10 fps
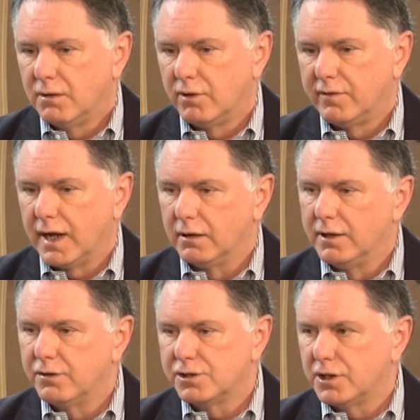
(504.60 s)
We've got
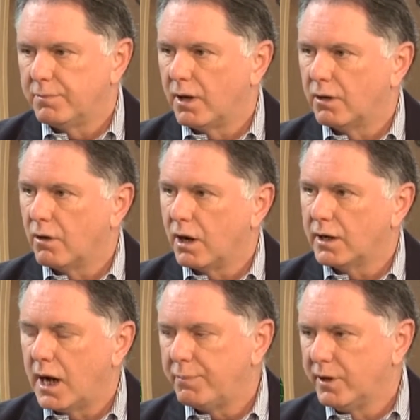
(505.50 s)
leadership
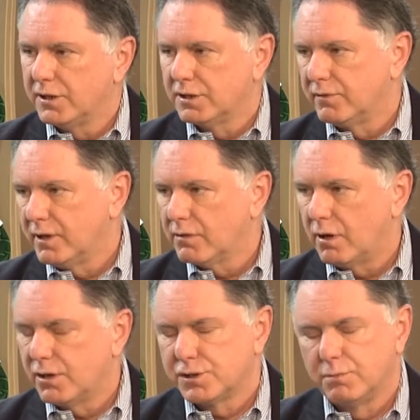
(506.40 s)
comprehensively
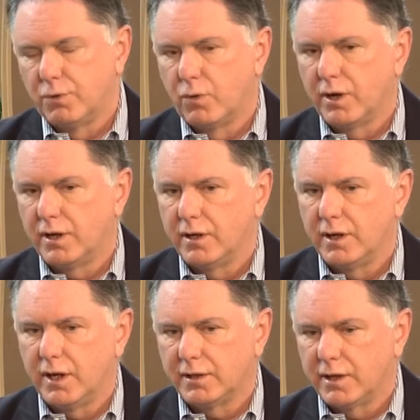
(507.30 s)
across the board
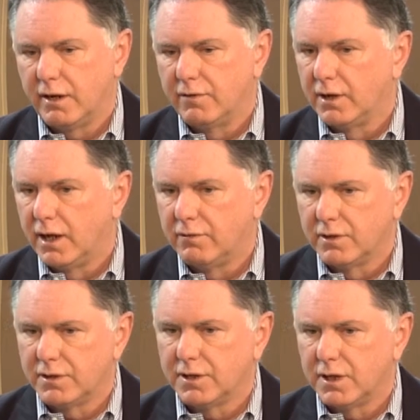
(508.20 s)
at every
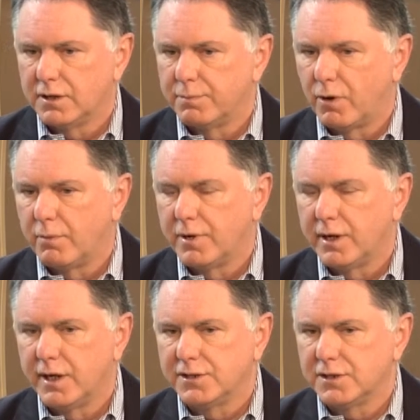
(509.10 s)
level, and
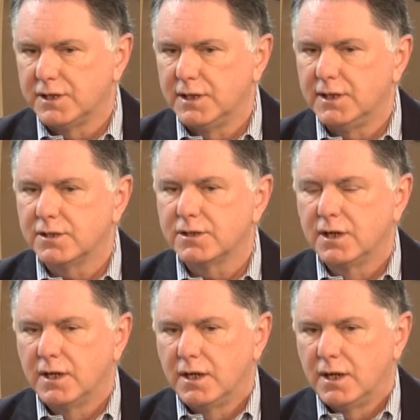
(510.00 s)
department heads and deans.
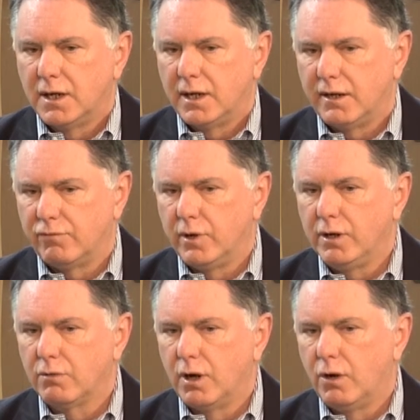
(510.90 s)
If
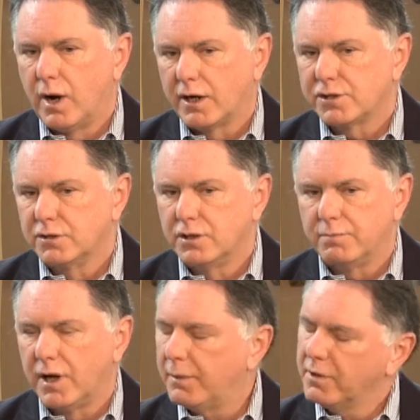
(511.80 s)
we grow our
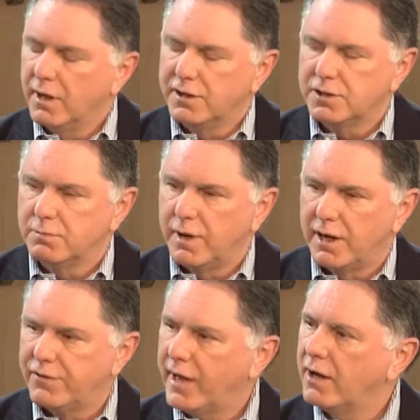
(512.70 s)
student population
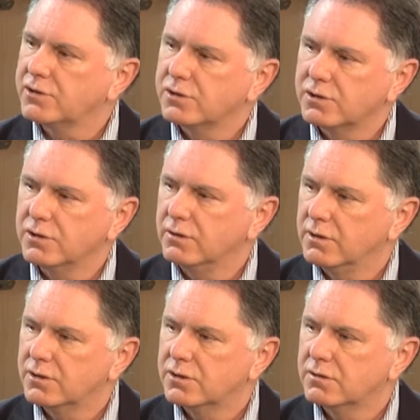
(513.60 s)
by 1,000
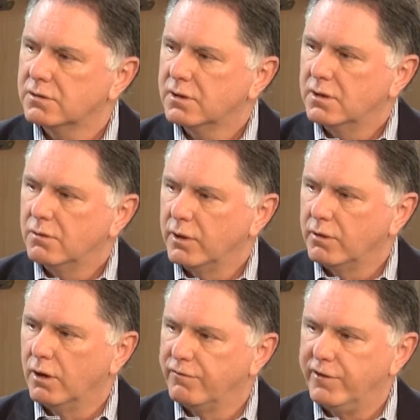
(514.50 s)
students,
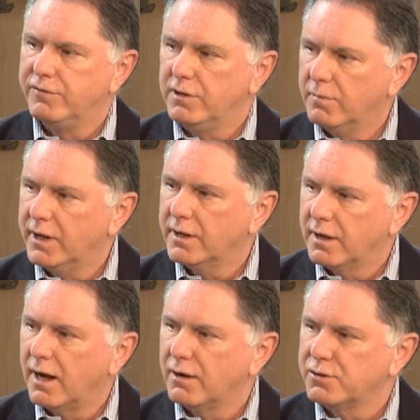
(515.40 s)
we grow $50 million
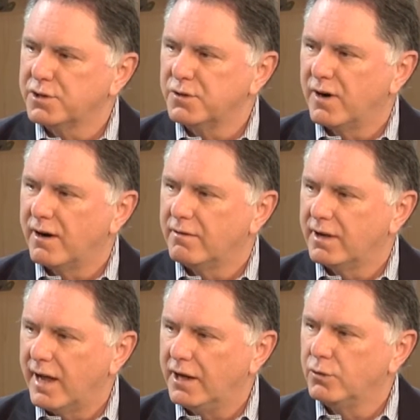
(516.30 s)
into our
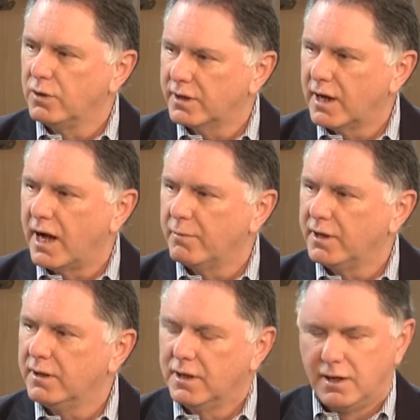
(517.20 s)
annual
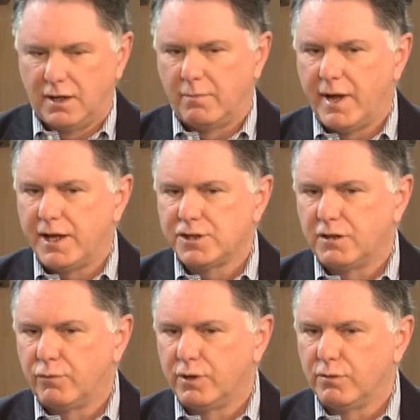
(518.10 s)
economy.
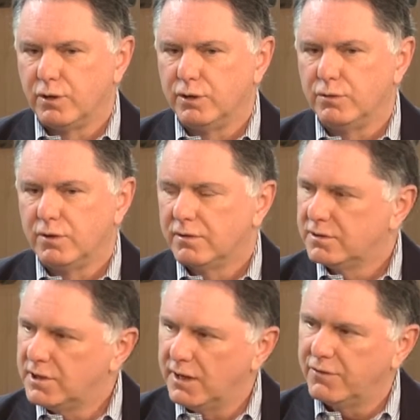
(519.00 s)
Imagine if we grew
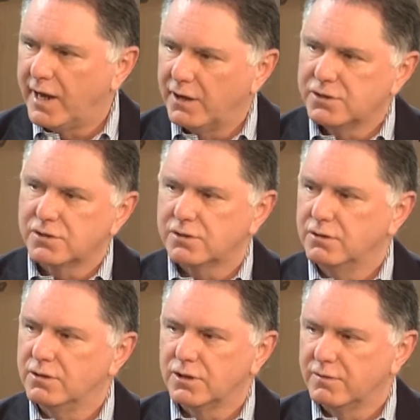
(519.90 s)
10,000
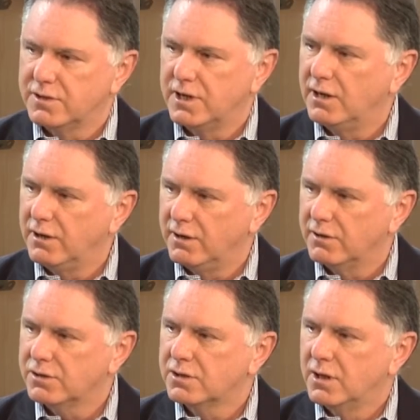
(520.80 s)
students over 10
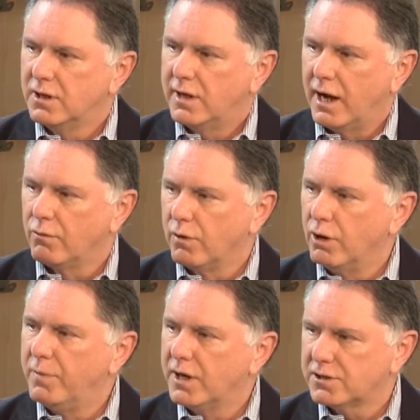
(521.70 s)
years, how
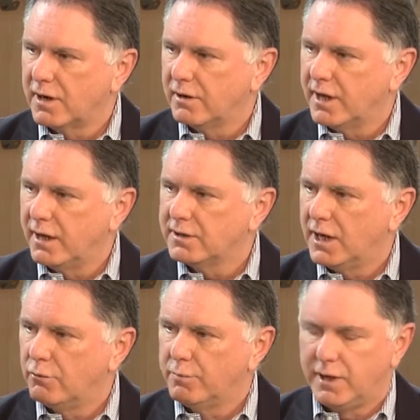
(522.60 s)
robust our
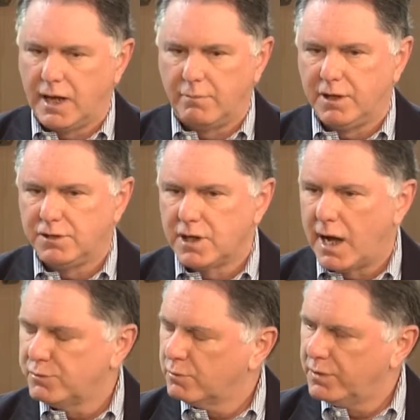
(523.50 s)
downtown would be, how many
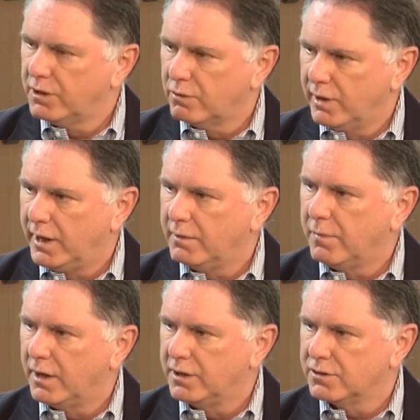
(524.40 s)
jobs would be
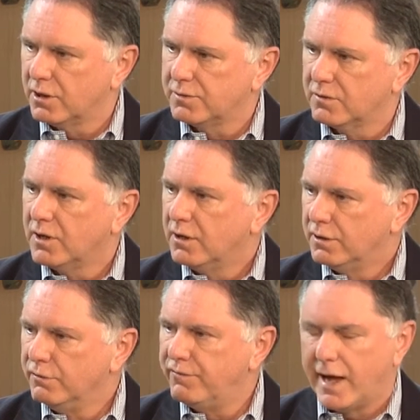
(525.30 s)
created in terms of
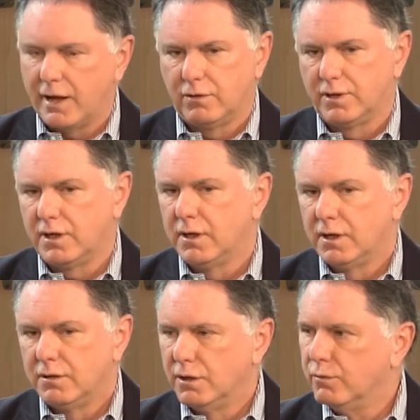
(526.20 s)
new faculty,
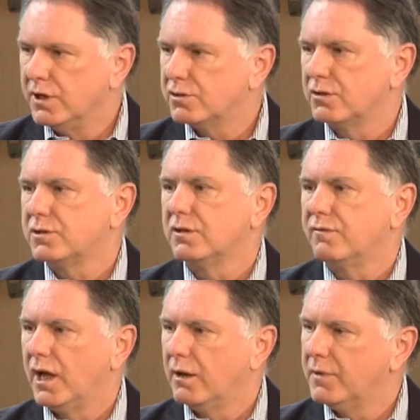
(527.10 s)
new research and
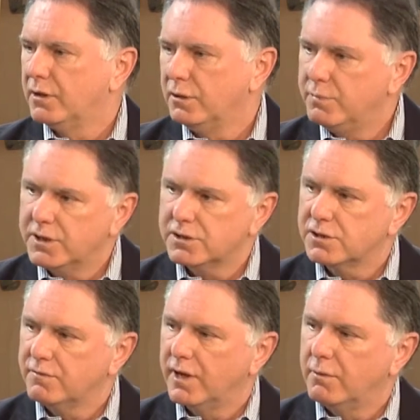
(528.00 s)
development, new
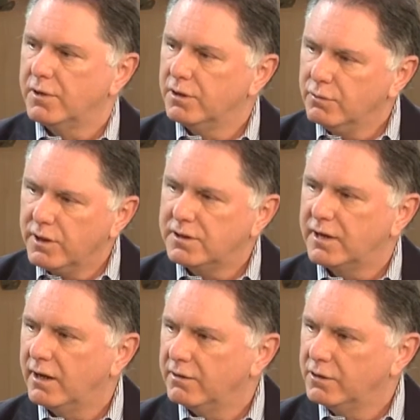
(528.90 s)
business development, new
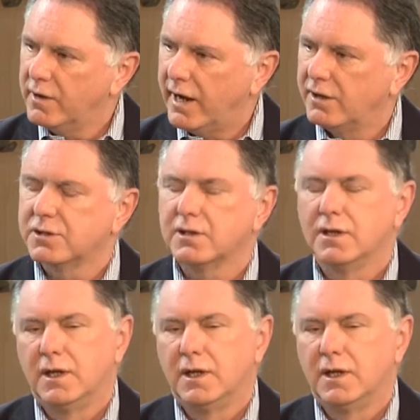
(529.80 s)
retail, new housing.